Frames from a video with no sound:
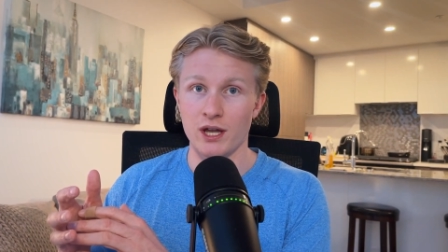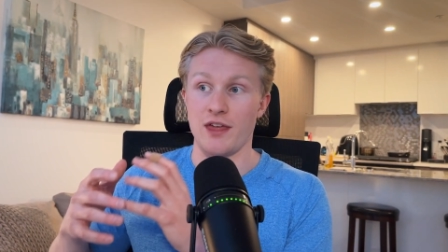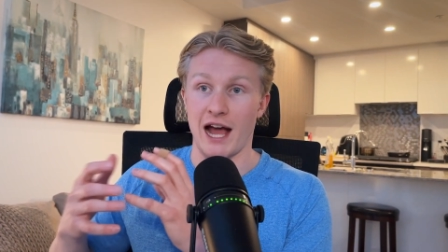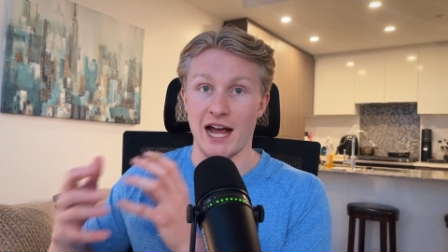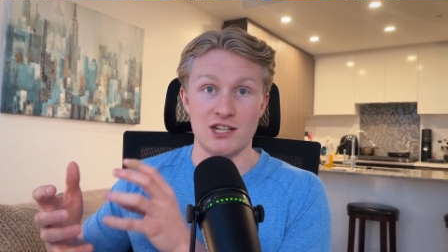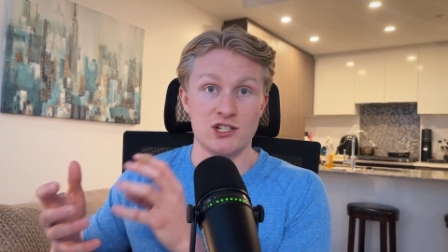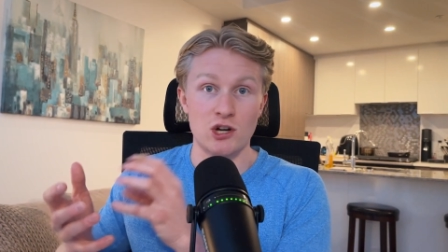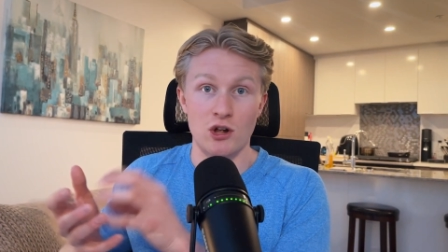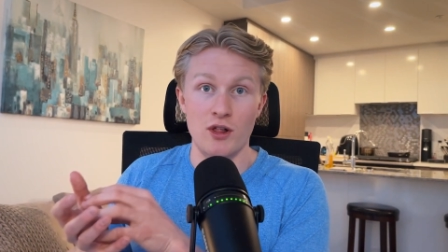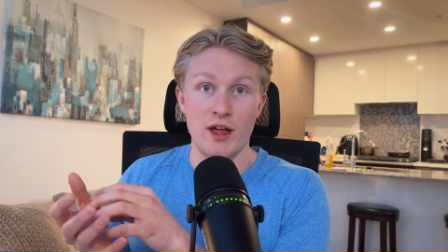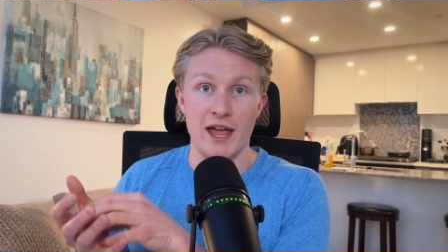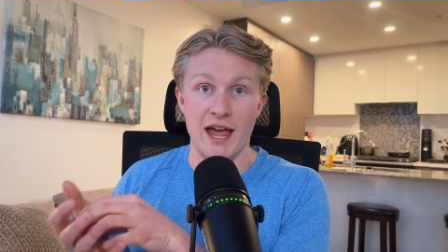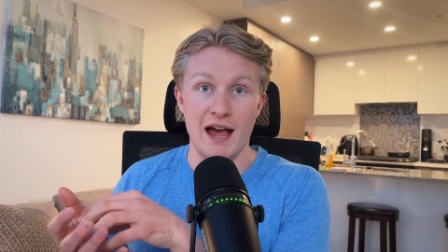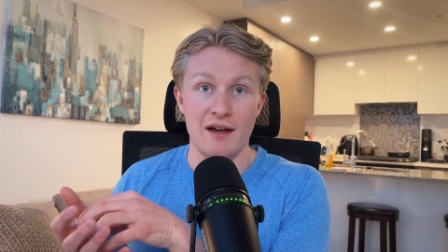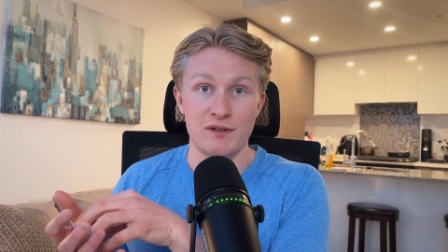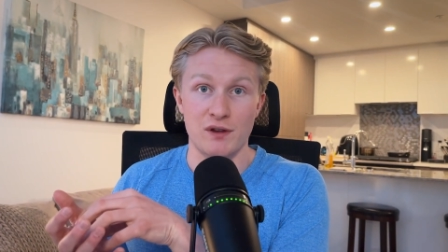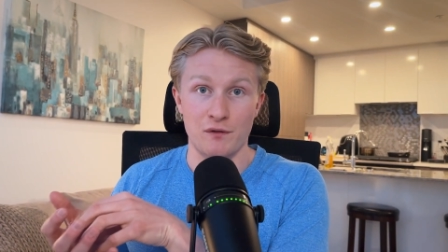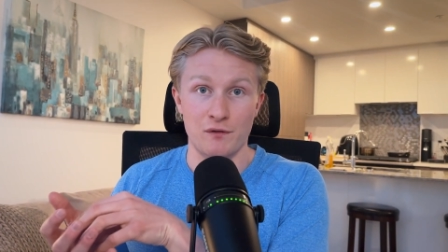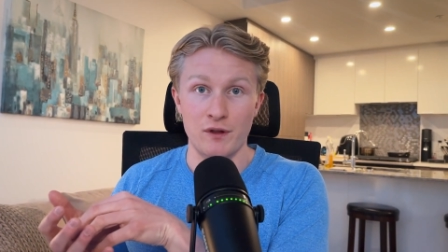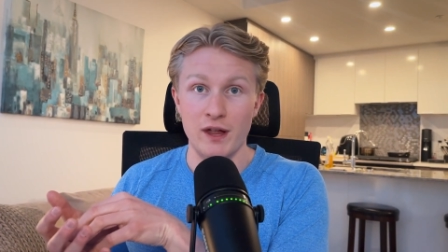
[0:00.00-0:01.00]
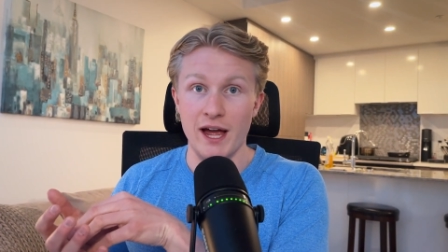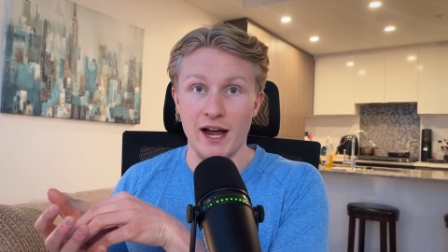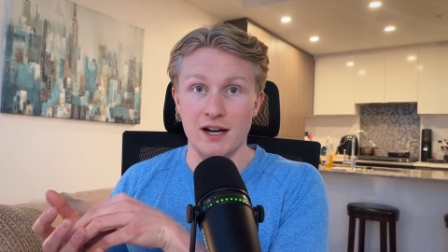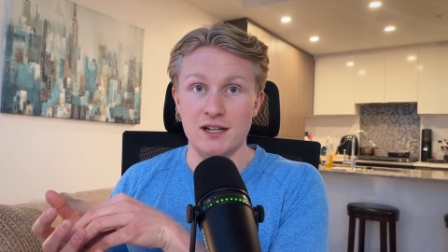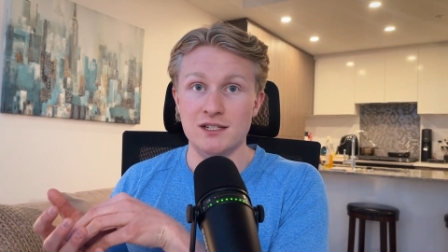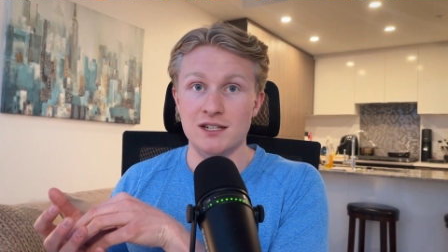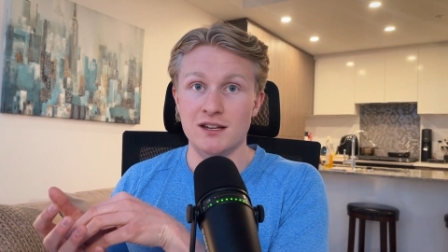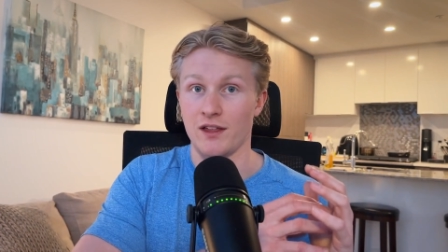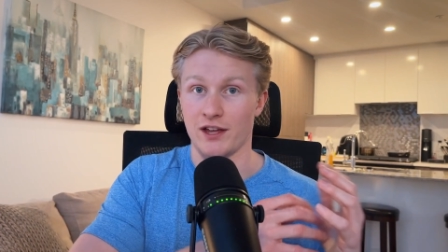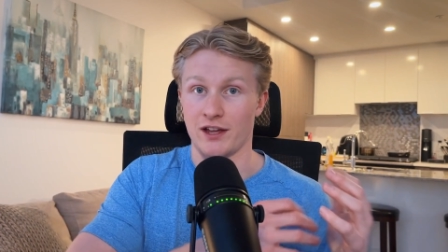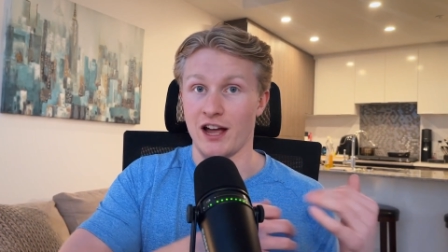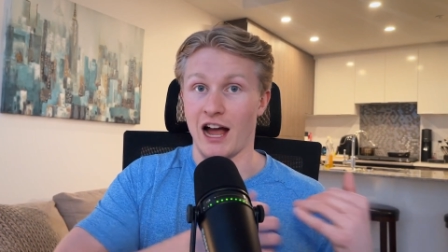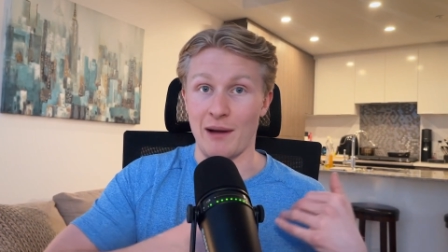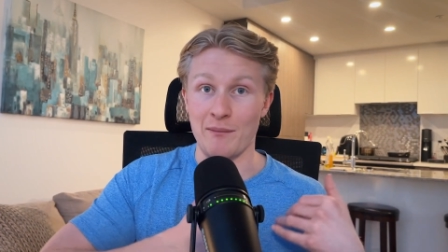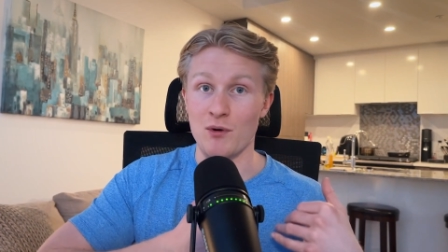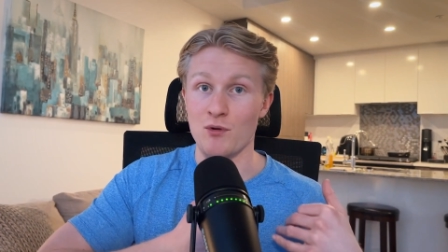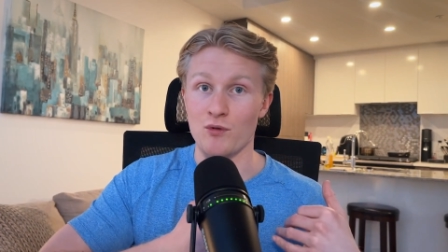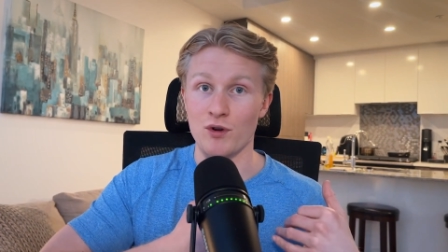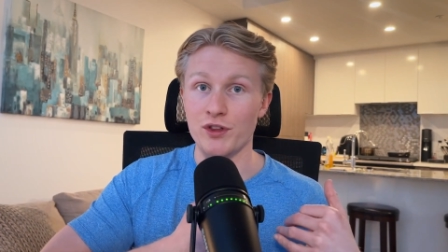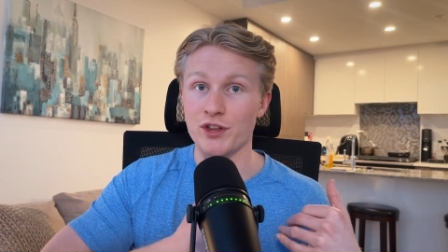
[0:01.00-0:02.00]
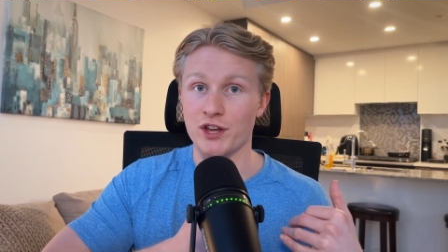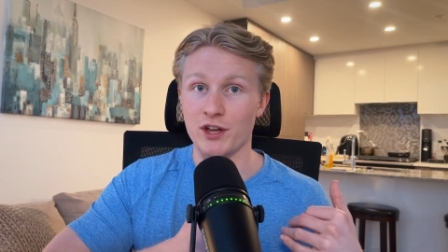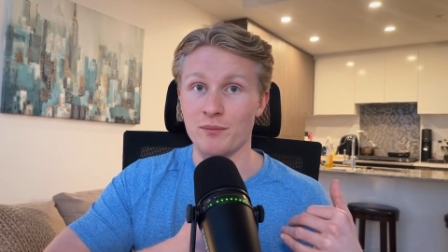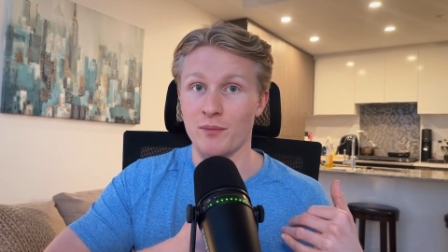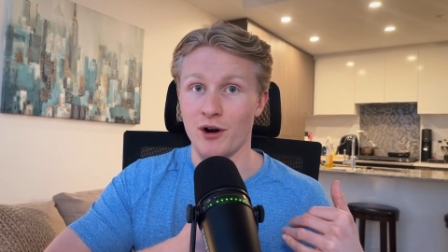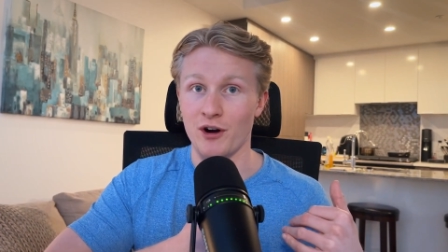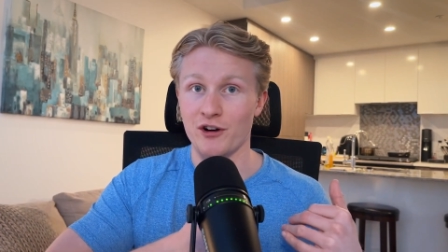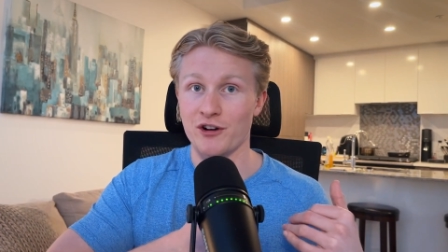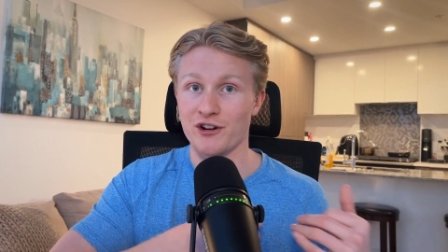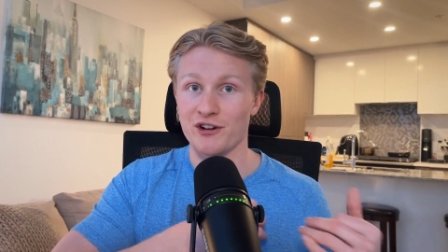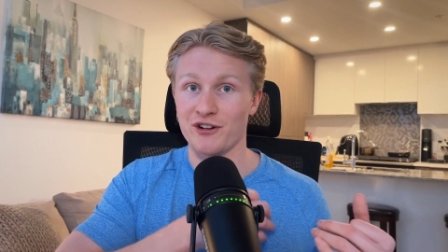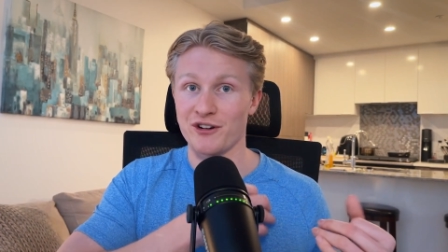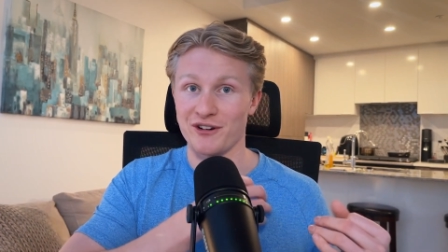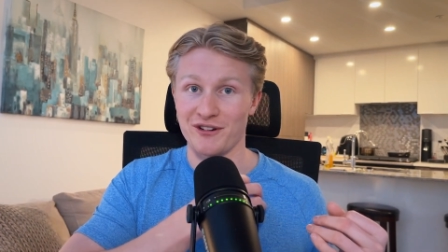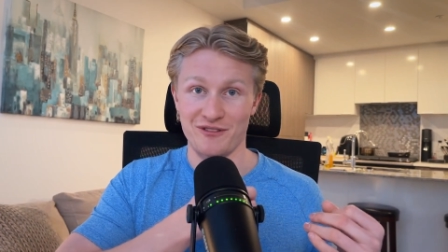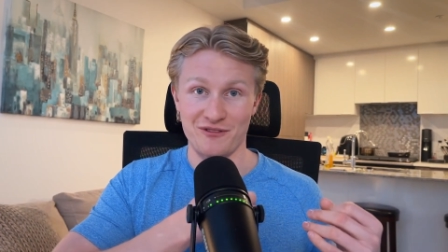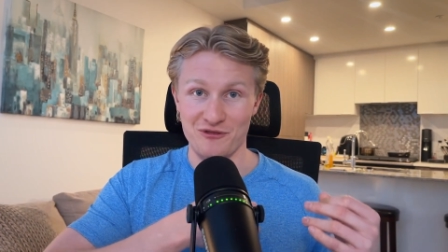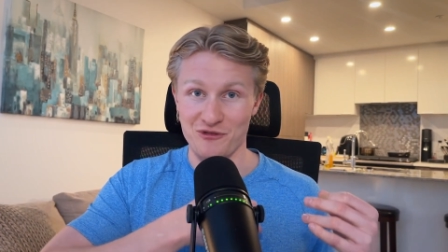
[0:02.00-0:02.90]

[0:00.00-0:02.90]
That's all I have to flex. Like I'm a really good marketer and